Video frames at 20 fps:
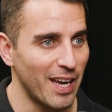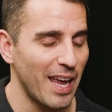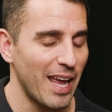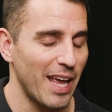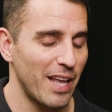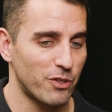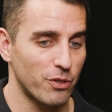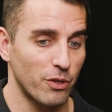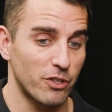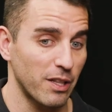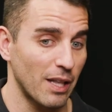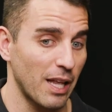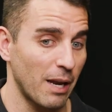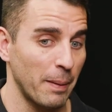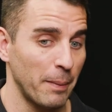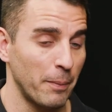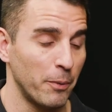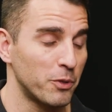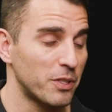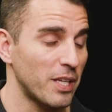And so there's a lot of
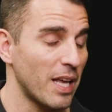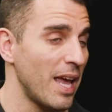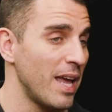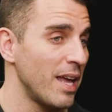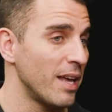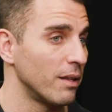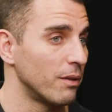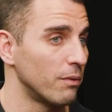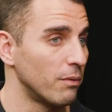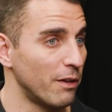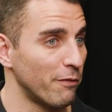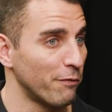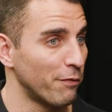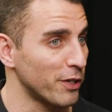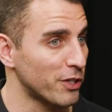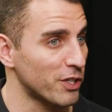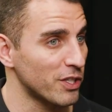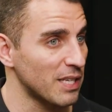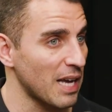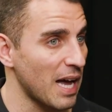people who say, hey,
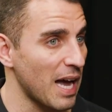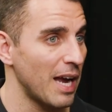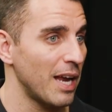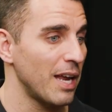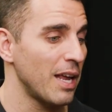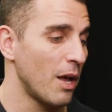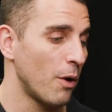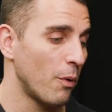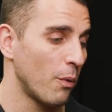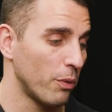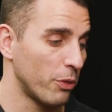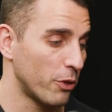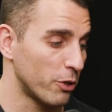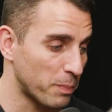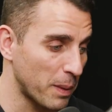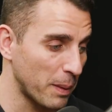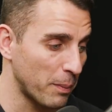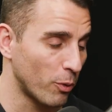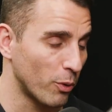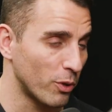inflation's high. There's
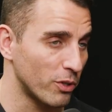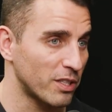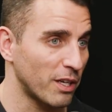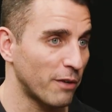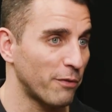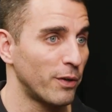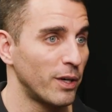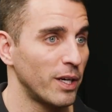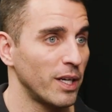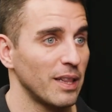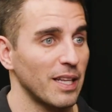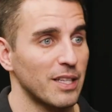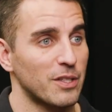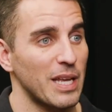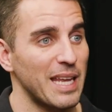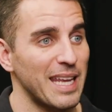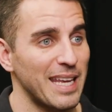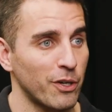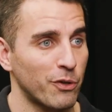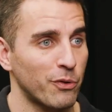people who are suffering. Let's
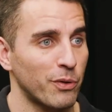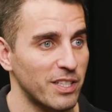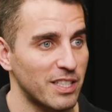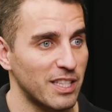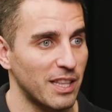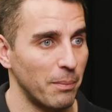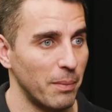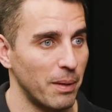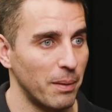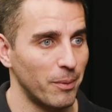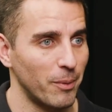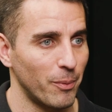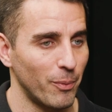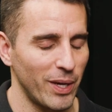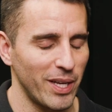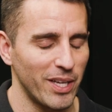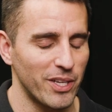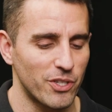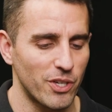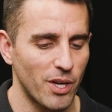increase the minimum
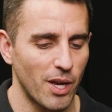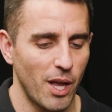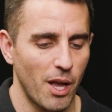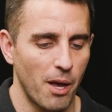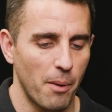wage.